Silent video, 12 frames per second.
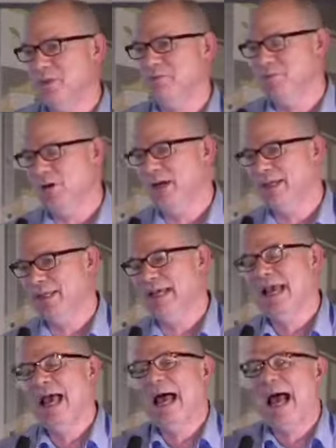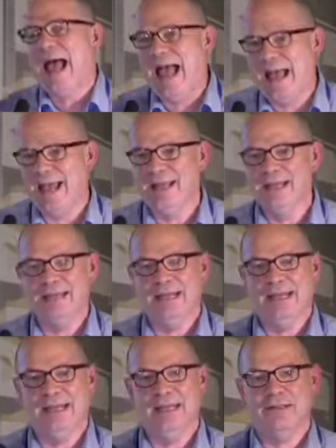divide, and
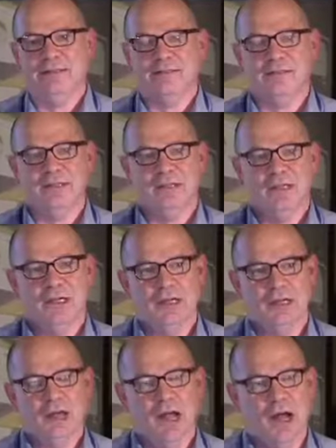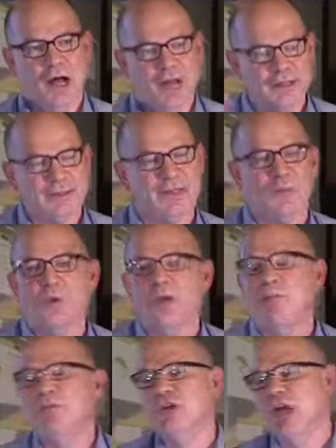it's, I think what
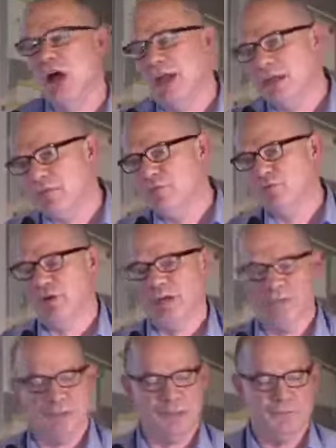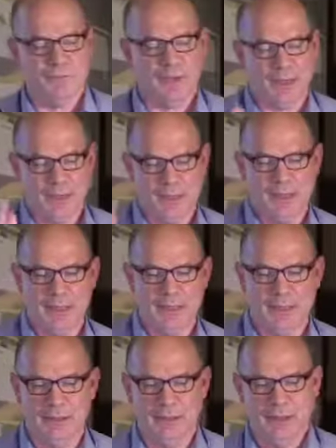I'm kind of trying to convey
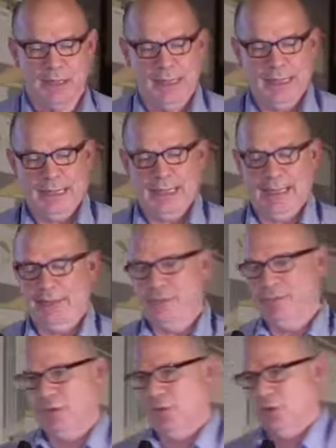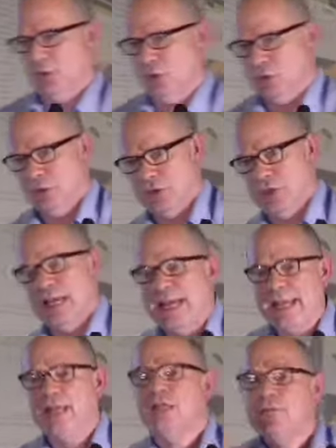here is that
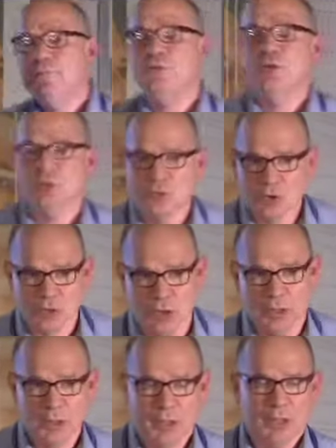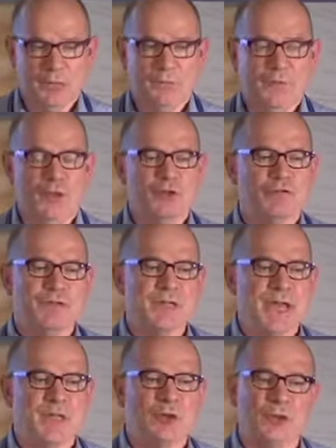in the future, the future of
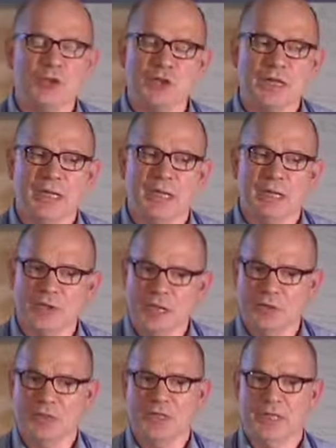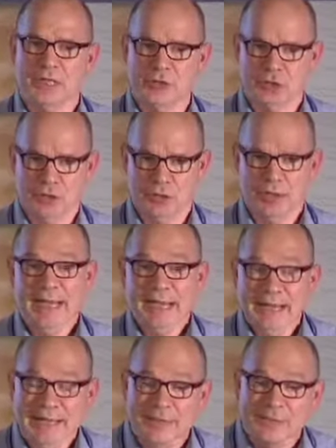technology in education
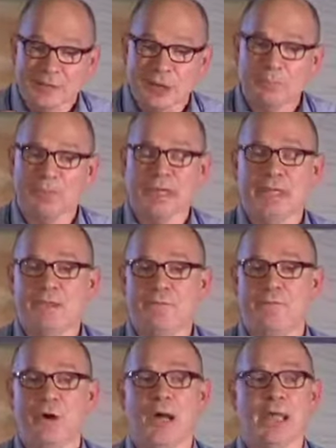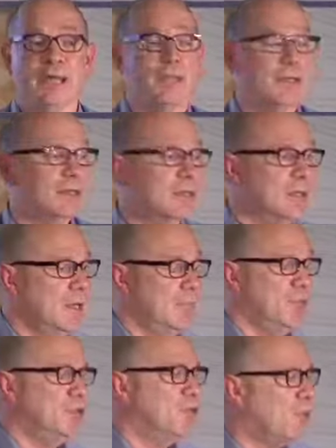is going to be divided
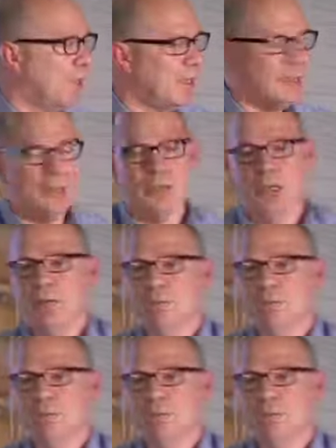between